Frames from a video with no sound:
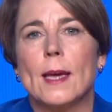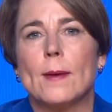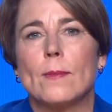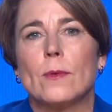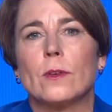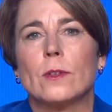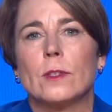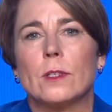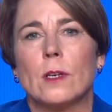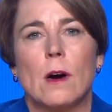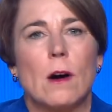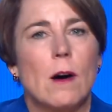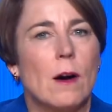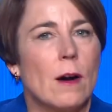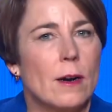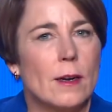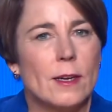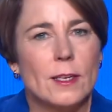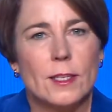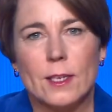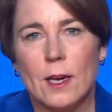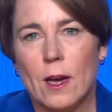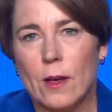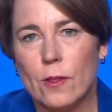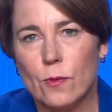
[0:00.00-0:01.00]
able to
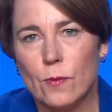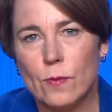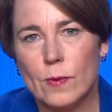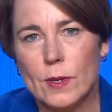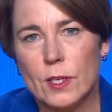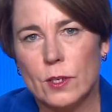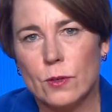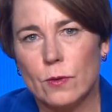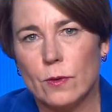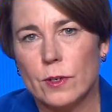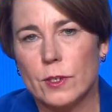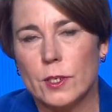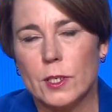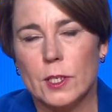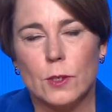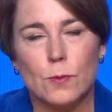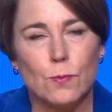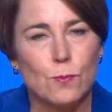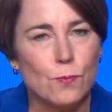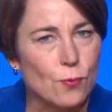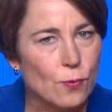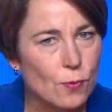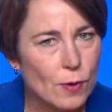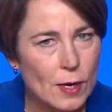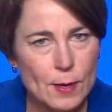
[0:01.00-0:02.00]
harness all the resources,
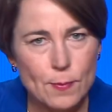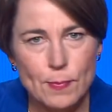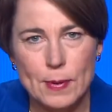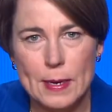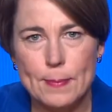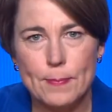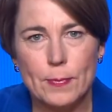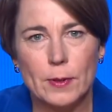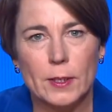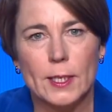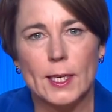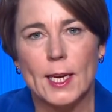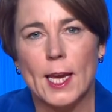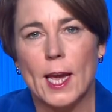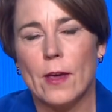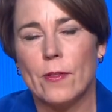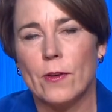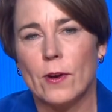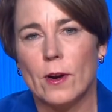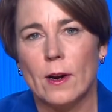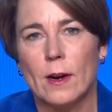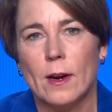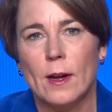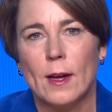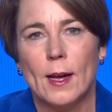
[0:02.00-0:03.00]
bring people
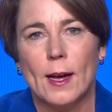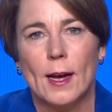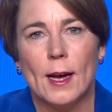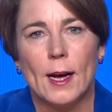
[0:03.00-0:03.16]
together,